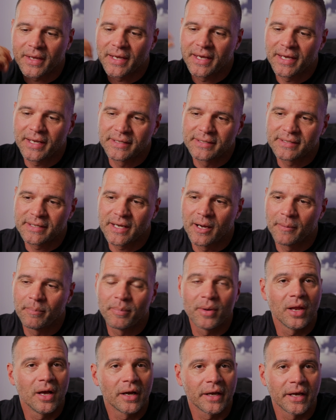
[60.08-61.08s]
It's a
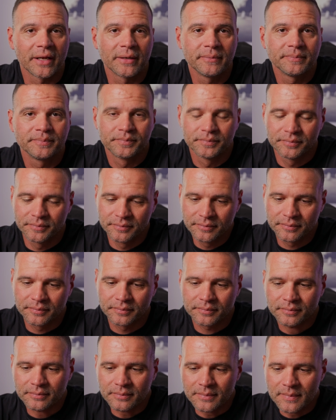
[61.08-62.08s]
plugin
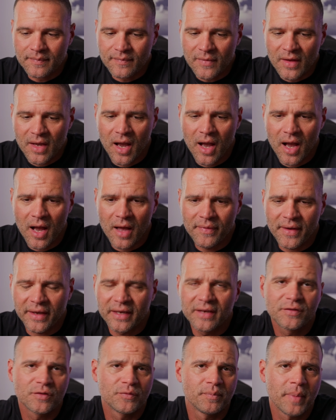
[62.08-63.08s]
that
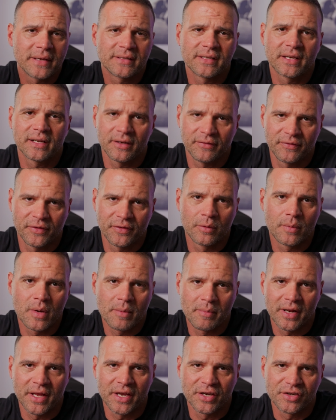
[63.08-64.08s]
gives you basically film
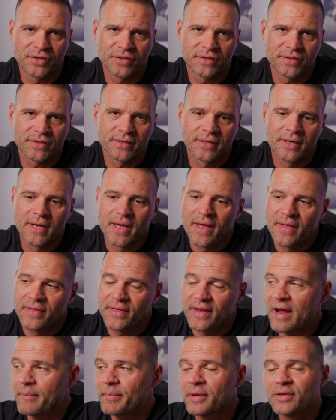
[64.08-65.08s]
emulations
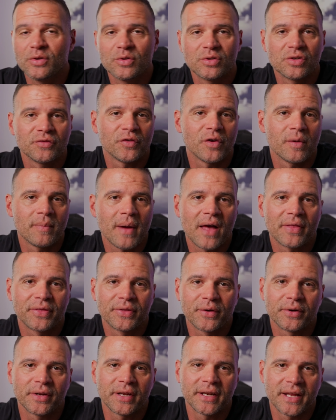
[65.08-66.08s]
that I've been using for about
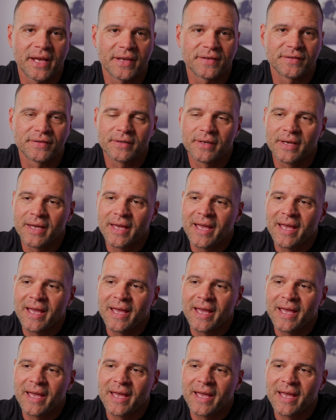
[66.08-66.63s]
30 days.